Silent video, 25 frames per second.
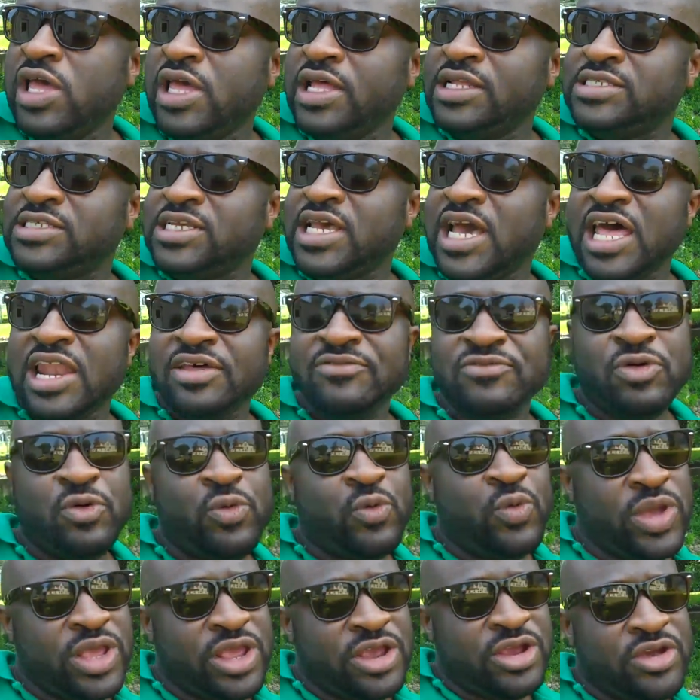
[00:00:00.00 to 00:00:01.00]
it's kind of a
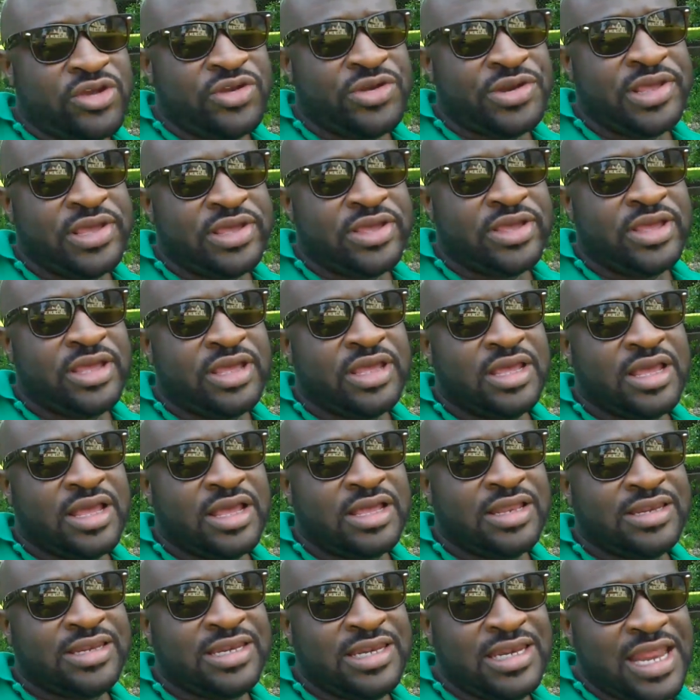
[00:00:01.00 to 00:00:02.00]
weird
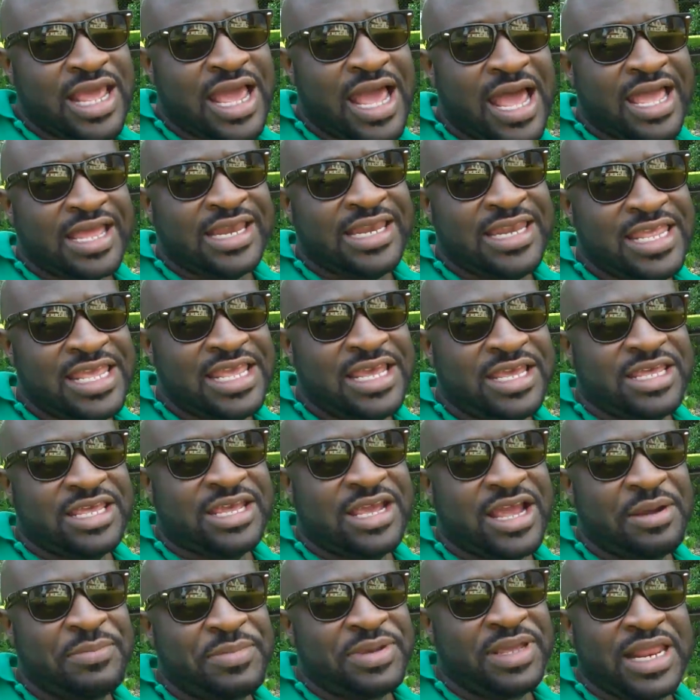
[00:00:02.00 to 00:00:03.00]
idea
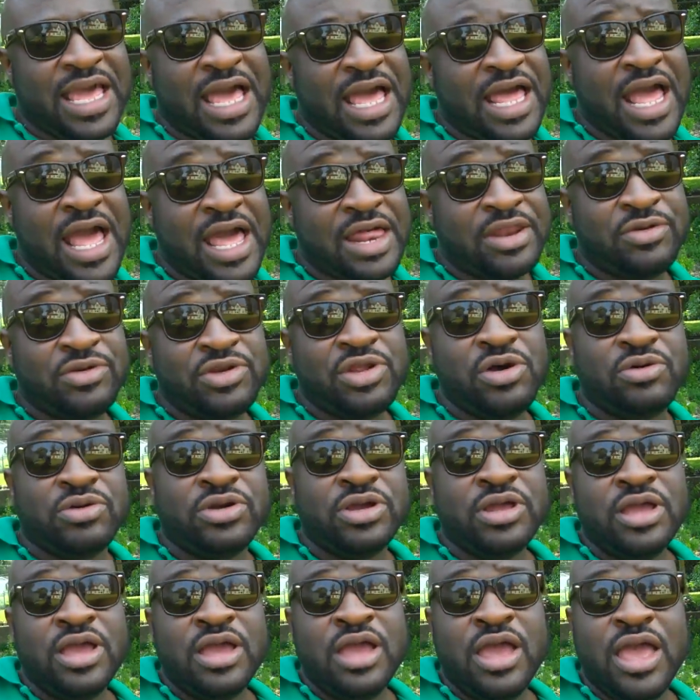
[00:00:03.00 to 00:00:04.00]
here. I mean, I don't know.
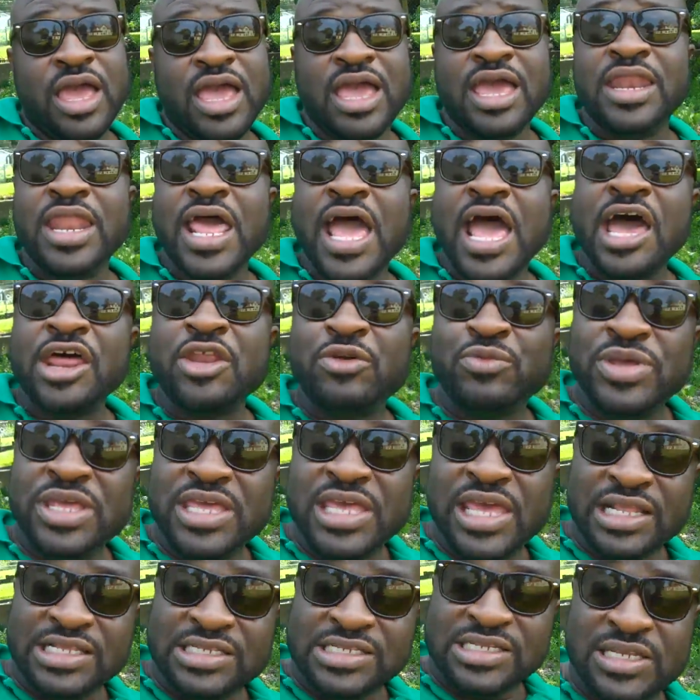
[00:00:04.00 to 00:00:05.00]
And how do we
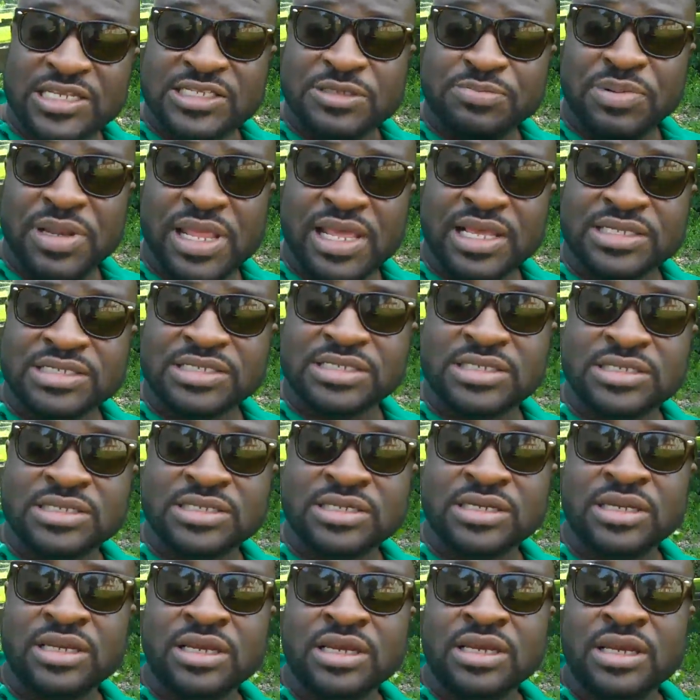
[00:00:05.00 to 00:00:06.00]
get to this place?
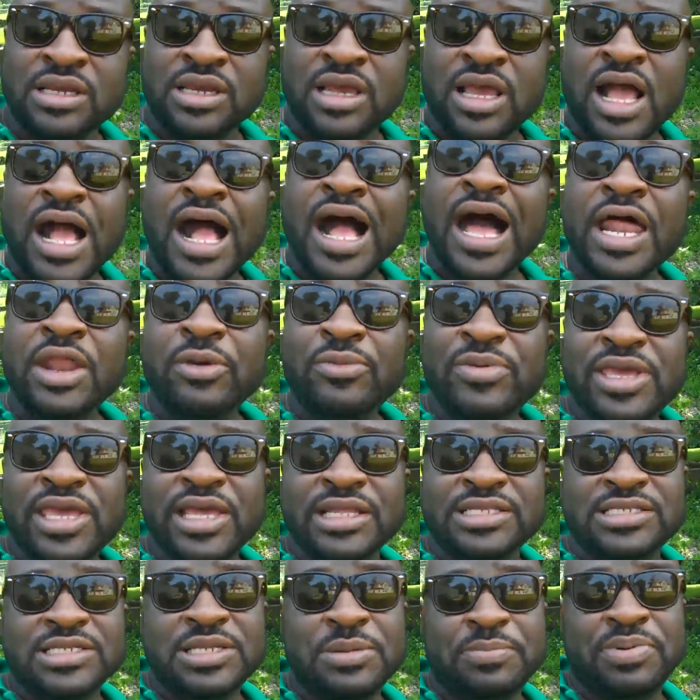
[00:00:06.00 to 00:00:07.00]
How do we
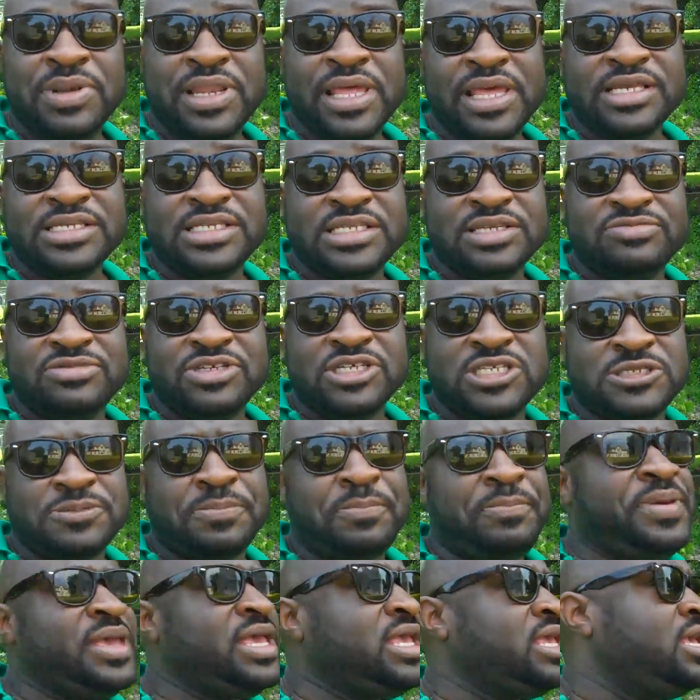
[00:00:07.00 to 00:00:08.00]
get to the place of
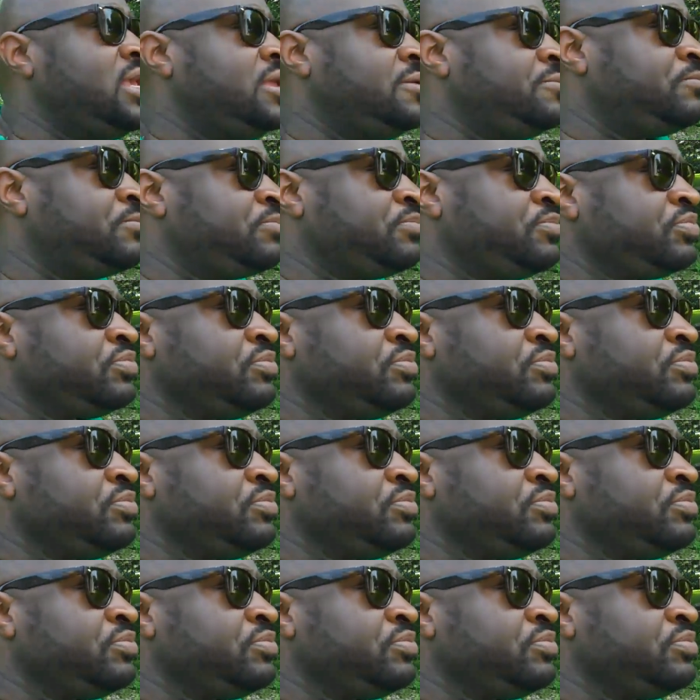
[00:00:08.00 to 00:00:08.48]
just picking